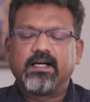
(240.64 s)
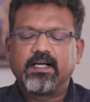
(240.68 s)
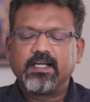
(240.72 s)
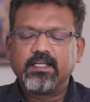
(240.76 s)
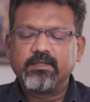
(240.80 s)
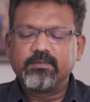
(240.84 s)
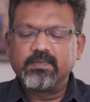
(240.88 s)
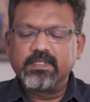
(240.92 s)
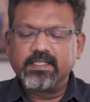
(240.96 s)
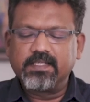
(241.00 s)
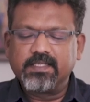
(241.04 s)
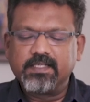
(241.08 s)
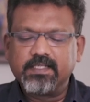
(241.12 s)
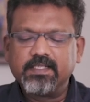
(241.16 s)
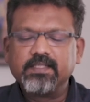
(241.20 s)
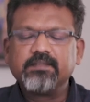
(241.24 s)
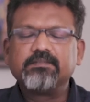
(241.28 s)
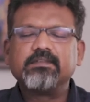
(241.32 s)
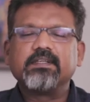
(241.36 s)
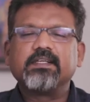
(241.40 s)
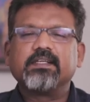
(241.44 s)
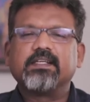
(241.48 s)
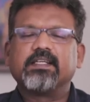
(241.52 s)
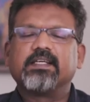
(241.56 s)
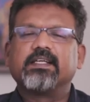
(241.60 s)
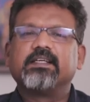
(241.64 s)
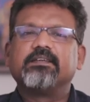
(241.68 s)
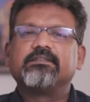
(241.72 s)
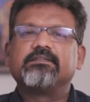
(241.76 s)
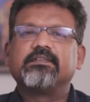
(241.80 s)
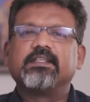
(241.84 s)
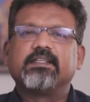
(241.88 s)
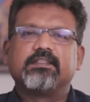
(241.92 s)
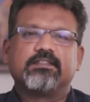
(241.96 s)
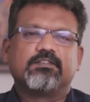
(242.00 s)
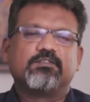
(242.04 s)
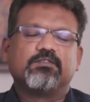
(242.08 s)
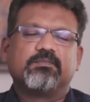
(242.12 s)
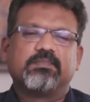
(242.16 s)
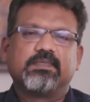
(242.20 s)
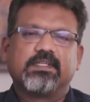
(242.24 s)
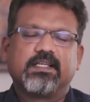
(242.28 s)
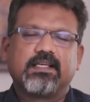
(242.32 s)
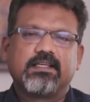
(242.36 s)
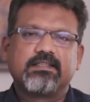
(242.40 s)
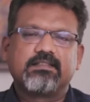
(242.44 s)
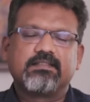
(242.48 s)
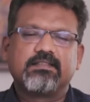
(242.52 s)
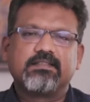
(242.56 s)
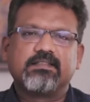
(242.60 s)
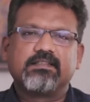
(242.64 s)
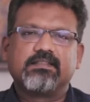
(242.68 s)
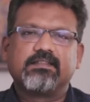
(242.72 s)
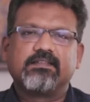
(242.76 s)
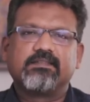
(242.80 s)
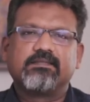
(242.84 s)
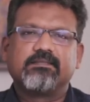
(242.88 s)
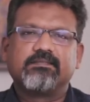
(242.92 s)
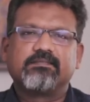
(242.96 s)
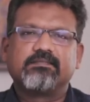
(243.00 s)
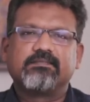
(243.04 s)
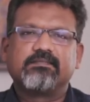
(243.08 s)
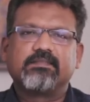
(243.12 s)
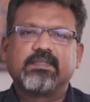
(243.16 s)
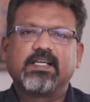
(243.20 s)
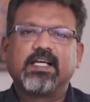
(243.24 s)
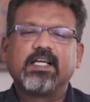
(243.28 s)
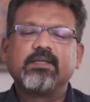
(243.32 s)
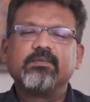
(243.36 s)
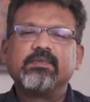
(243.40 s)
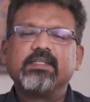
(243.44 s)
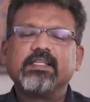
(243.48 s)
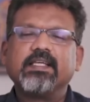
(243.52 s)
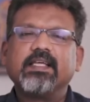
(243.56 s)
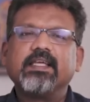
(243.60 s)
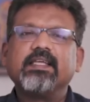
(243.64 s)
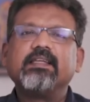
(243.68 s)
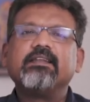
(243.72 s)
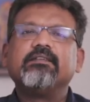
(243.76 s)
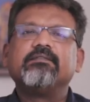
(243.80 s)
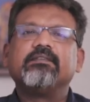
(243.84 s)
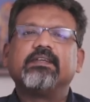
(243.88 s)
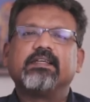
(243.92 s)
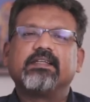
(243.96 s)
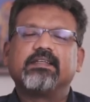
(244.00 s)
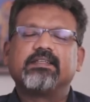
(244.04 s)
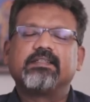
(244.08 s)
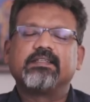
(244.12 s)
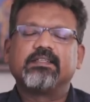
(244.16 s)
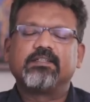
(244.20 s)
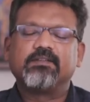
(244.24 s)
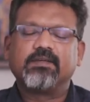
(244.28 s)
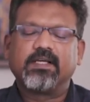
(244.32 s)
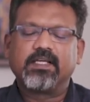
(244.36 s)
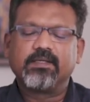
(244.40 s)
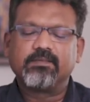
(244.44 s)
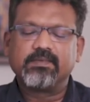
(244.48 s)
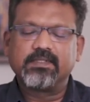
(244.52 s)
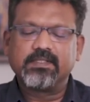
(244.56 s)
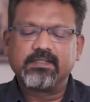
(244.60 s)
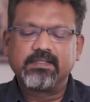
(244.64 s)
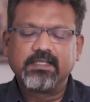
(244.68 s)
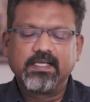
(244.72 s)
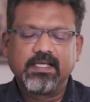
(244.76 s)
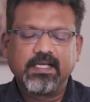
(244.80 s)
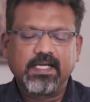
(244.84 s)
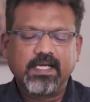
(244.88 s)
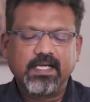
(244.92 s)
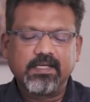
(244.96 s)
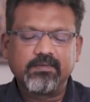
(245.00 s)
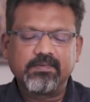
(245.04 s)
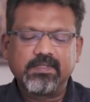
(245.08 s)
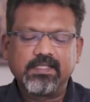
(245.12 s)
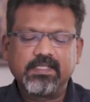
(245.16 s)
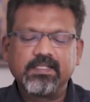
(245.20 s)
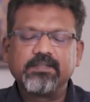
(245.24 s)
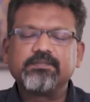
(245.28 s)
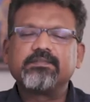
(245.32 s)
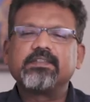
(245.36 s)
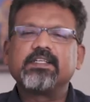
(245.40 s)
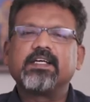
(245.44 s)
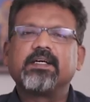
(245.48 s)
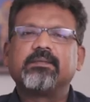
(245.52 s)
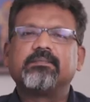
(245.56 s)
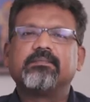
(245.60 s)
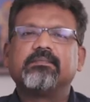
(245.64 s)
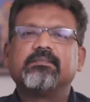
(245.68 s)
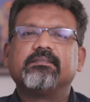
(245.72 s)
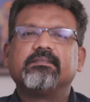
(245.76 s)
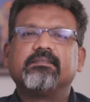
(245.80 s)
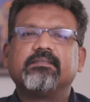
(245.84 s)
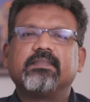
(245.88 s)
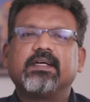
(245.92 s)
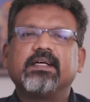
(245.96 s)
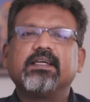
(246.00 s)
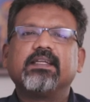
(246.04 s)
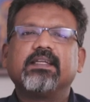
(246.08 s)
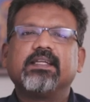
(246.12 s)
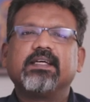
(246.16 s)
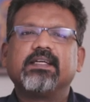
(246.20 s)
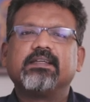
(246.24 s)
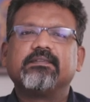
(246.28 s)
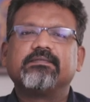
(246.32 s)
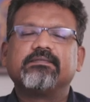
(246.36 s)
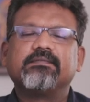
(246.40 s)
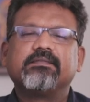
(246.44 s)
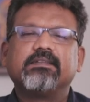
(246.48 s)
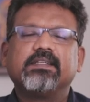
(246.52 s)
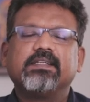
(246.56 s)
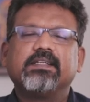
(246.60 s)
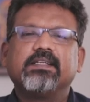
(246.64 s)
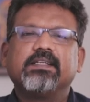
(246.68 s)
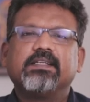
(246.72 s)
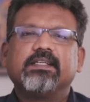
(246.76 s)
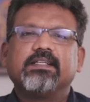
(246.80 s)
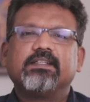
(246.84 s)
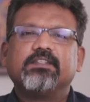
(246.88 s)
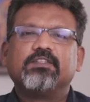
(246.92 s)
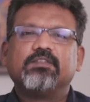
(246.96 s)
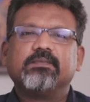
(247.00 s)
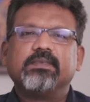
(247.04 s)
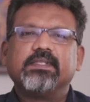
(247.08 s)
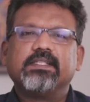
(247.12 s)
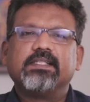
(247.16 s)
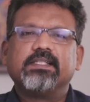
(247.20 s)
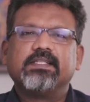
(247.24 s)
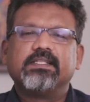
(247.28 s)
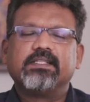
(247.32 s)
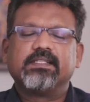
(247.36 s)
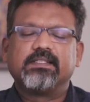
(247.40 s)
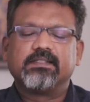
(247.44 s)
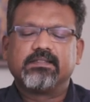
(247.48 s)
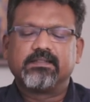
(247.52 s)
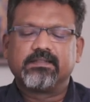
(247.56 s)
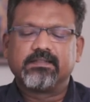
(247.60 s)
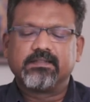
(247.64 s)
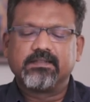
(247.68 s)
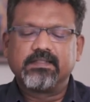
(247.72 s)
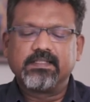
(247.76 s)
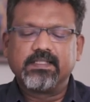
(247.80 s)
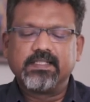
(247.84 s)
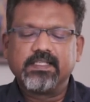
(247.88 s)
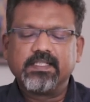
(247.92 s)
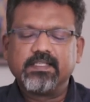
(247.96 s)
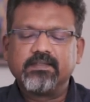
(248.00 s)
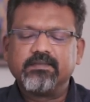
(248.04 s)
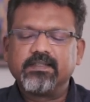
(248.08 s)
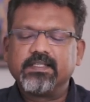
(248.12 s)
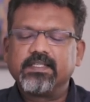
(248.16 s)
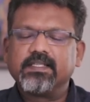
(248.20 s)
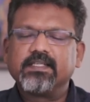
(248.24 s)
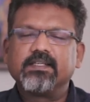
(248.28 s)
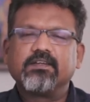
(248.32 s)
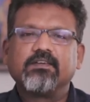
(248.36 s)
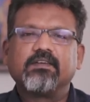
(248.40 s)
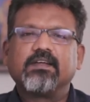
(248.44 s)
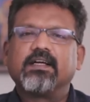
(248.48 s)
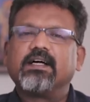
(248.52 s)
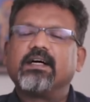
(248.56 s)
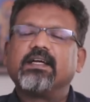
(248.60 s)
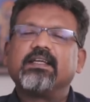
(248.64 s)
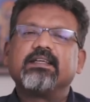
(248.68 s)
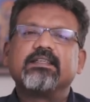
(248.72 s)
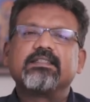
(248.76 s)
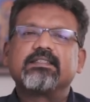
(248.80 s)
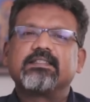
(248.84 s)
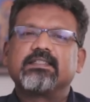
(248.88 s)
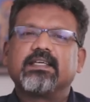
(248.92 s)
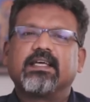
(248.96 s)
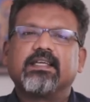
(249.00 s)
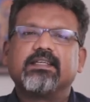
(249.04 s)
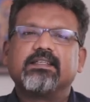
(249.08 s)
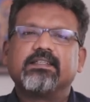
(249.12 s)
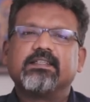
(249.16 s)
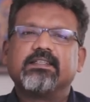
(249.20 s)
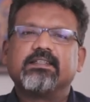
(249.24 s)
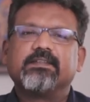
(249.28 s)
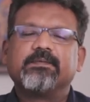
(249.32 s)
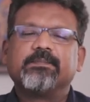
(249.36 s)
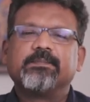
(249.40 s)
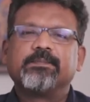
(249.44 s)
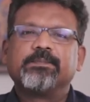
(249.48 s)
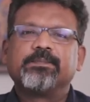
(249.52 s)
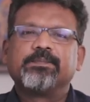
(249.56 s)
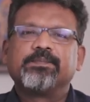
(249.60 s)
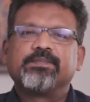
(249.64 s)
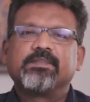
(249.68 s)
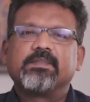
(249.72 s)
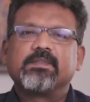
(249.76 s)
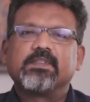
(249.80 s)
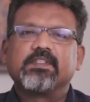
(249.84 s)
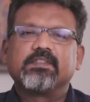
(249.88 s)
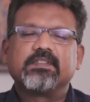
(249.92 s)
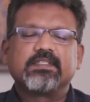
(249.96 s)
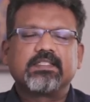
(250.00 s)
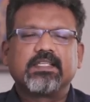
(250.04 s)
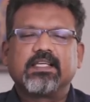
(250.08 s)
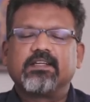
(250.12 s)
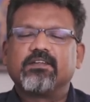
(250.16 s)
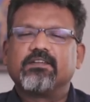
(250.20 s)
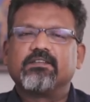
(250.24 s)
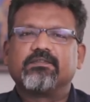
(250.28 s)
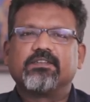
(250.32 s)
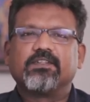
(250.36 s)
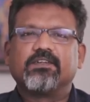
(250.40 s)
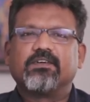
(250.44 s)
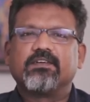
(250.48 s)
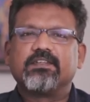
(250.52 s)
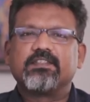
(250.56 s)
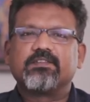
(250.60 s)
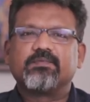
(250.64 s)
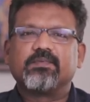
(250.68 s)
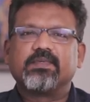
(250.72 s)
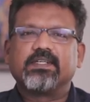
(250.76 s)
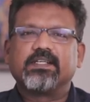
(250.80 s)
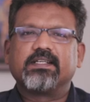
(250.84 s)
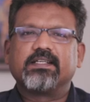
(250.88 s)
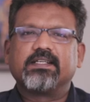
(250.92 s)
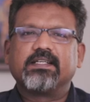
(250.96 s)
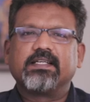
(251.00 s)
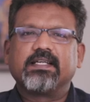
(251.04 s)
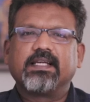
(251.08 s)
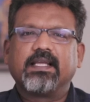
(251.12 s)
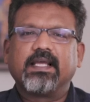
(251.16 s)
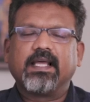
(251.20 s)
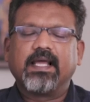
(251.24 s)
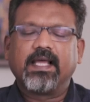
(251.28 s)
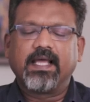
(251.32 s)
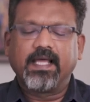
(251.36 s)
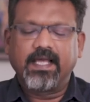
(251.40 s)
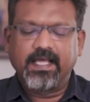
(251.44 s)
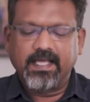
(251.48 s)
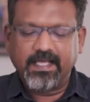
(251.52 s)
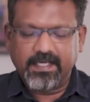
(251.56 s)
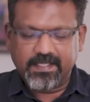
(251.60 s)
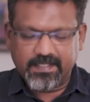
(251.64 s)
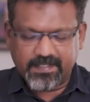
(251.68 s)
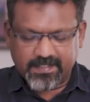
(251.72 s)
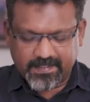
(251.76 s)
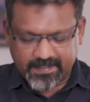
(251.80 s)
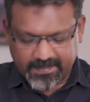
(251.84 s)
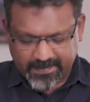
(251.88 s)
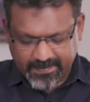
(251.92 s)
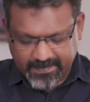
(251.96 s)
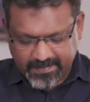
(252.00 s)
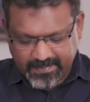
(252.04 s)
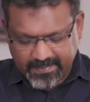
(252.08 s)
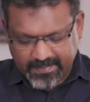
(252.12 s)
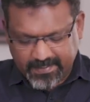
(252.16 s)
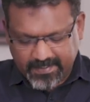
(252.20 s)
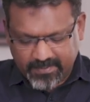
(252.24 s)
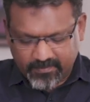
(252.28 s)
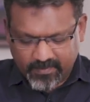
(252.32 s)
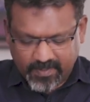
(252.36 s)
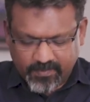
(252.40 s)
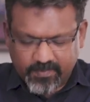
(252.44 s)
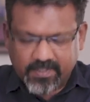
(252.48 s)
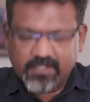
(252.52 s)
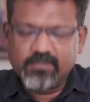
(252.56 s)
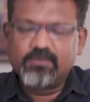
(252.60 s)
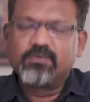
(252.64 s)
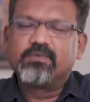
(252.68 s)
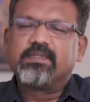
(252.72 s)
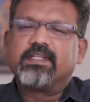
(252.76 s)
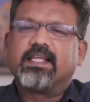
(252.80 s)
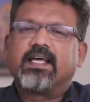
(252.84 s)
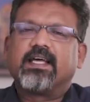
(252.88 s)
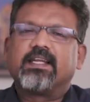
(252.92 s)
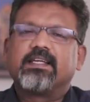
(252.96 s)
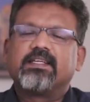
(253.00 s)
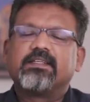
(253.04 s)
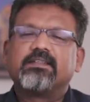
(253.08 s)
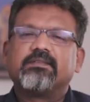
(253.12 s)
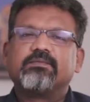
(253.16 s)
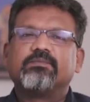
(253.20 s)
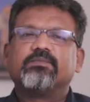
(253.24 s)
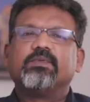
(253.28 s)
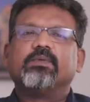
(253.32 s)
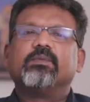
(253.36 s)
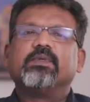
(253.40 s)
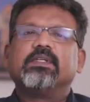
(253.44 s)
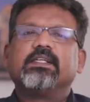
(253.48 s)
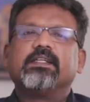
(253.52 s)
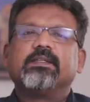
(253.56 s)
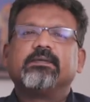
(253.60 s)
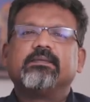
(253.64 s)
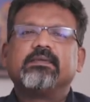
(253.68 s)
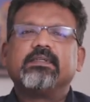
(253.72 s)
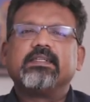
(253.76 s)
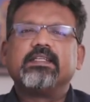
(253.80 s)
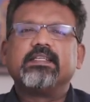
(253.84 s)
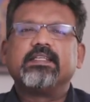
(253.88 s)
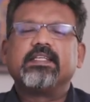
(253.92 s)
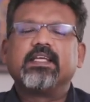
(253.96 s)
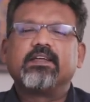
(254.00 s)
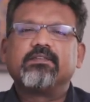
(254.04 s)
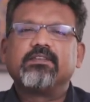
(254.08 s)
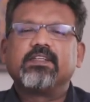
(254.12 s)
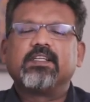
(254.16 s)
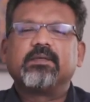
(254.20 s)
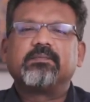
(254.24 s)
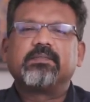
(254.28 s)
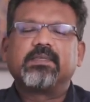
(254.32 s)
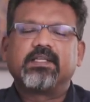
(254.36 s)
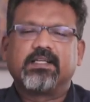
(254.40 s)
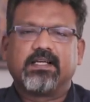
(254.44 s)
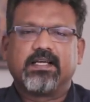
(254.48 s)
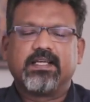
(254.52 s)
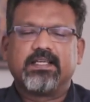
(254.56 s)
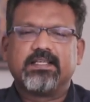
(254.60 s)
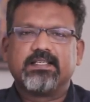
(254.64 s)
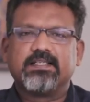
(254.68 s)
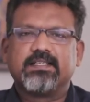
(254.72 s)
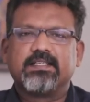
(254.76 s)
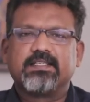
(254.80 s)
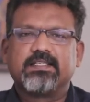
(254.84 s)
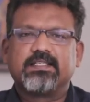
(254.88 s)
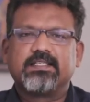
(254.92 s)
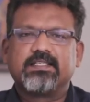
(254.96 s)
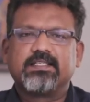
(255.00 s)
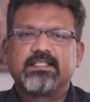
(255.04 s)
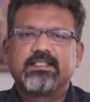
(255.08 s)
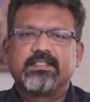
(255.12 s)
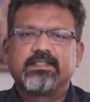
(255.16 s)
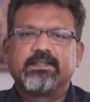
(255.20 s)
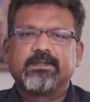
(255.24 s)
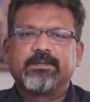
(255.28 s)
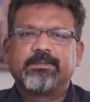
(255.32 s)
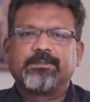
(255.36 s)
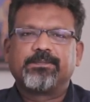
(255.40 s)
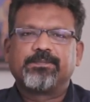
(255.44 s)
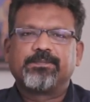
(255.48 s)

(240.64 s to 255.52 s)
I will live a life that is supernatural. I will elevate, you know, I will lift up my life to be living on a higher standard, the standard of God's word. And when we do that, we will develop kindness.